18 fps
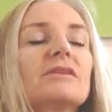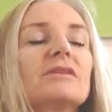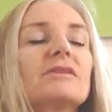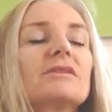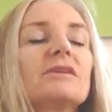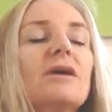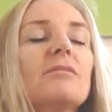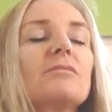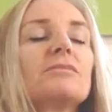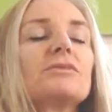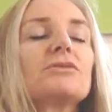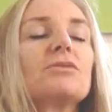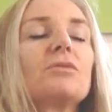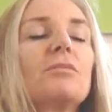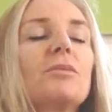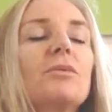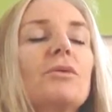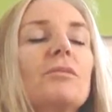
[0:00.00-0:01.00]
Jump to
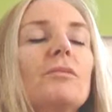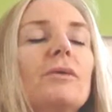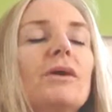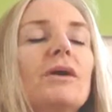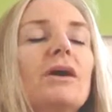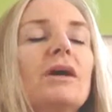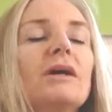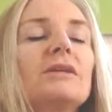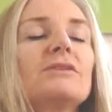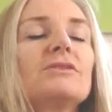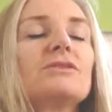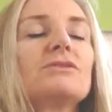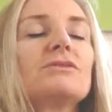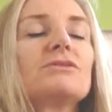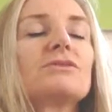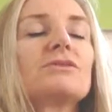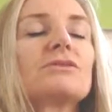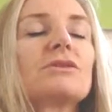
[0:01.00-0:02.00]
a point behind you,
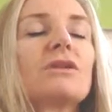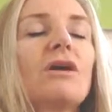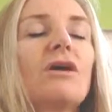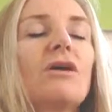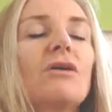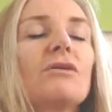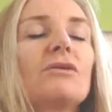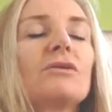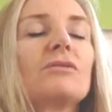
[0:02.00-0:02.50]
slow,